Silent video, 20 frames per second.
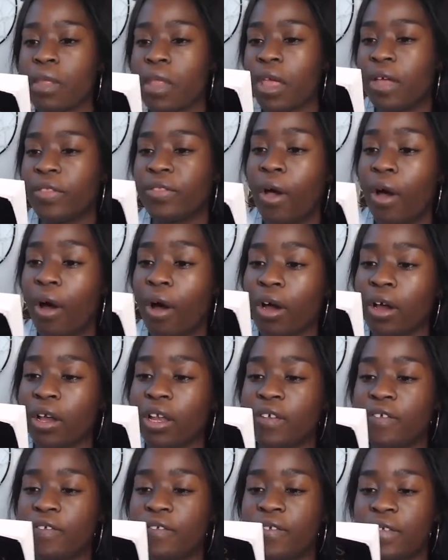At the heart
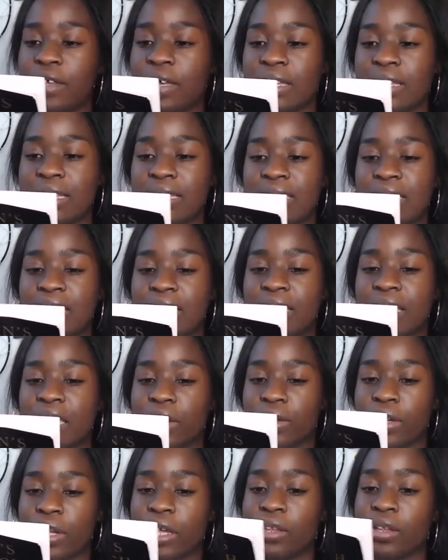of his
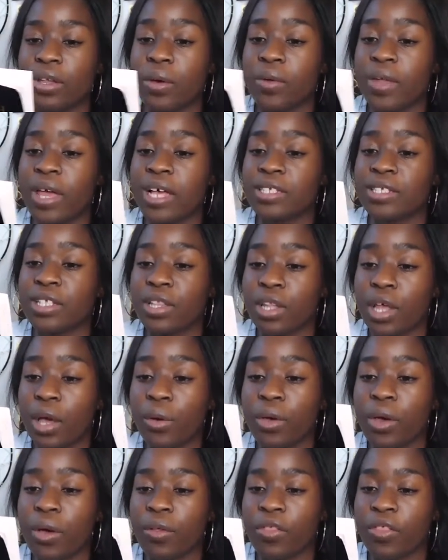theory, known as
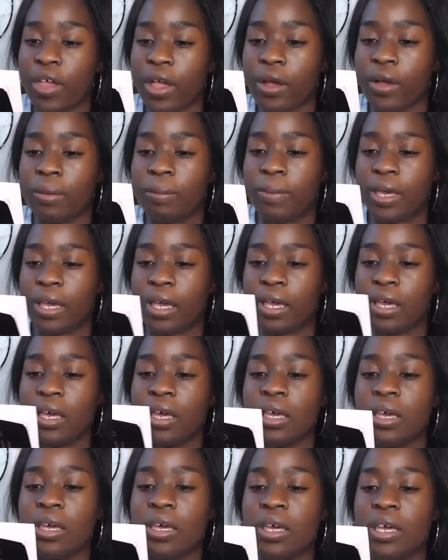logotherapy,
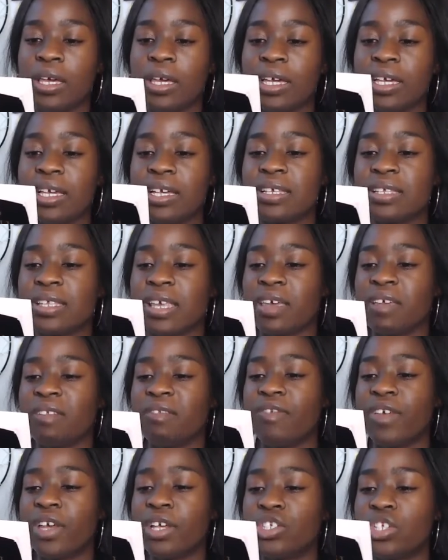is a
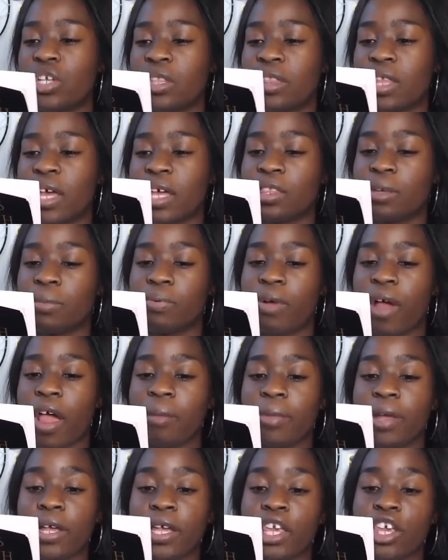conviction that the
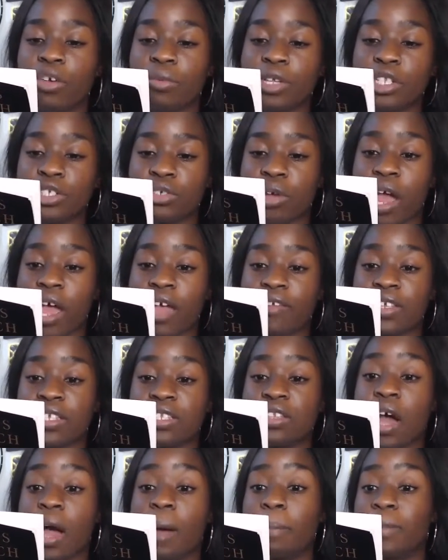primary human drive is
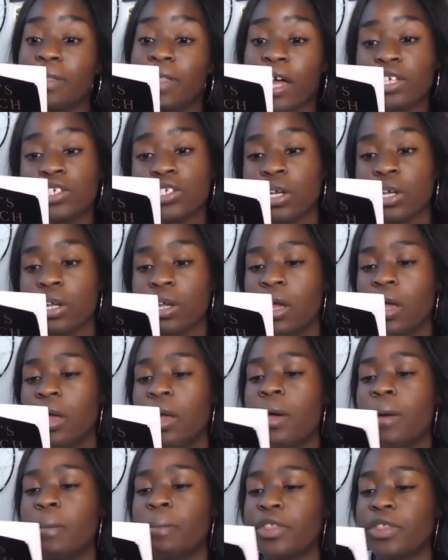not pleasure,
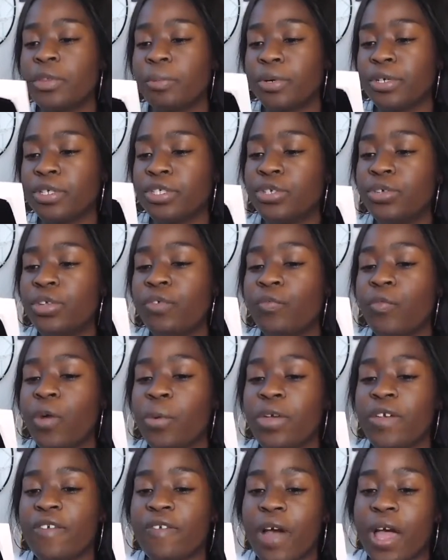but the pursuit of what
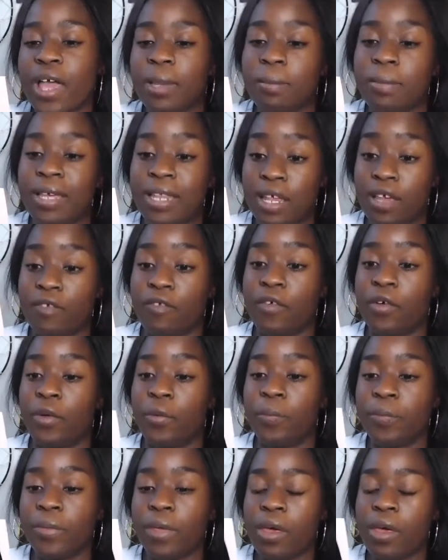we find
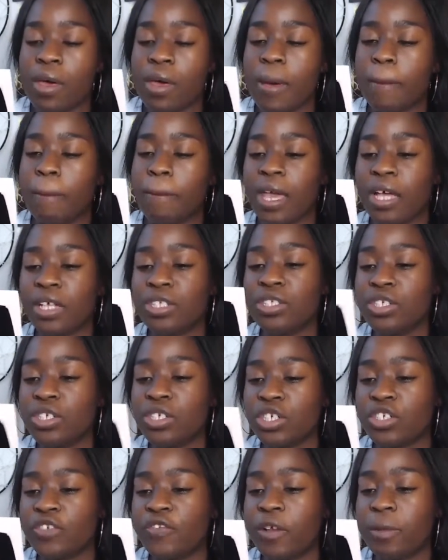meaningful. Man's
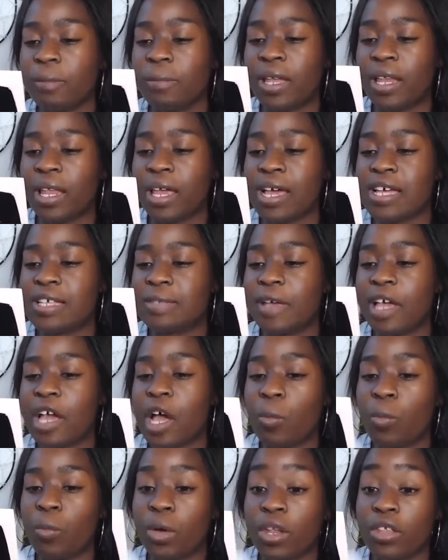Search for Meaning has
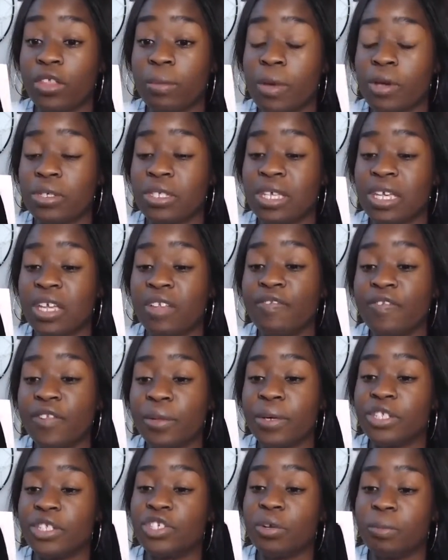become one of the most
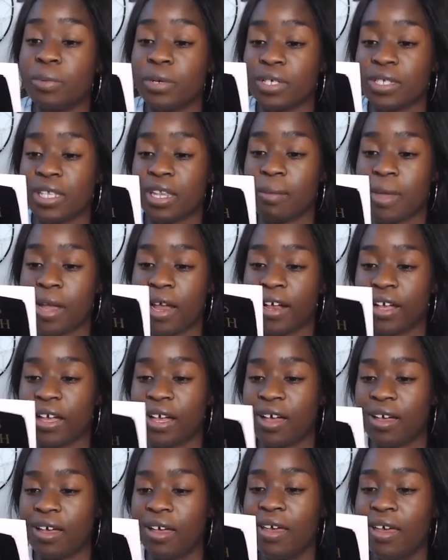influential books in
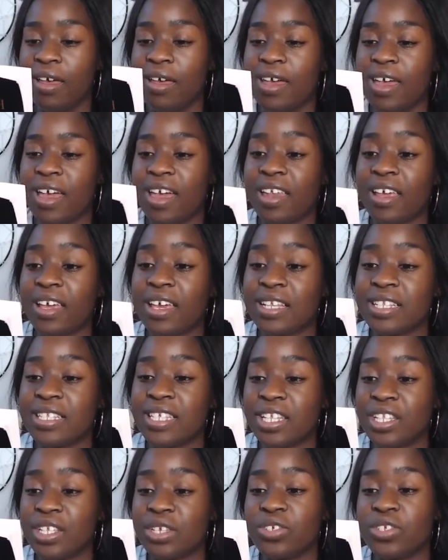America, and it
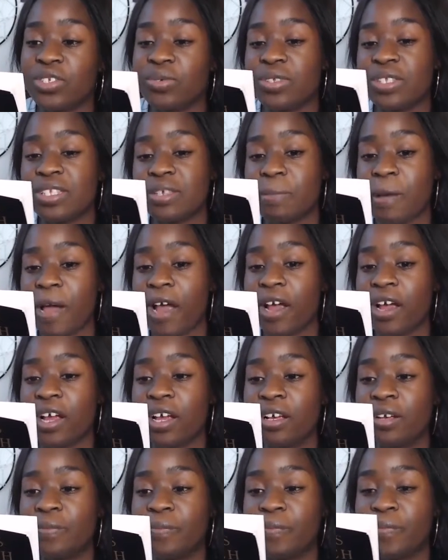continues to
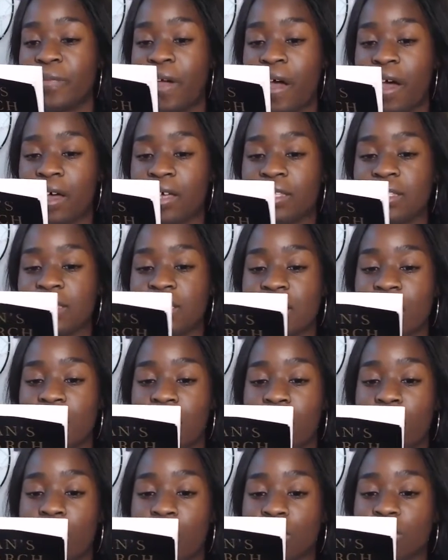inspire us
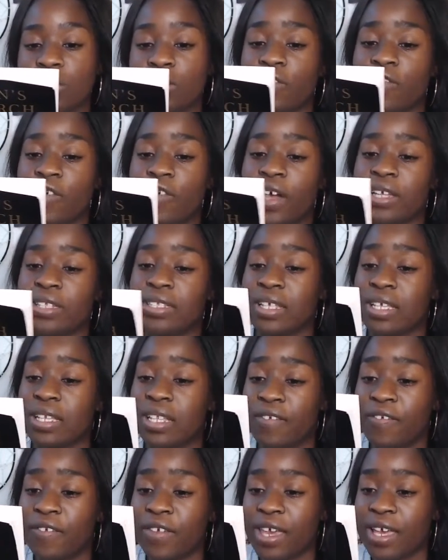all to find
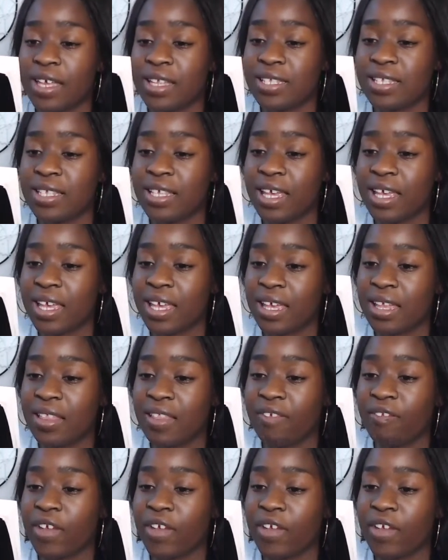significance in the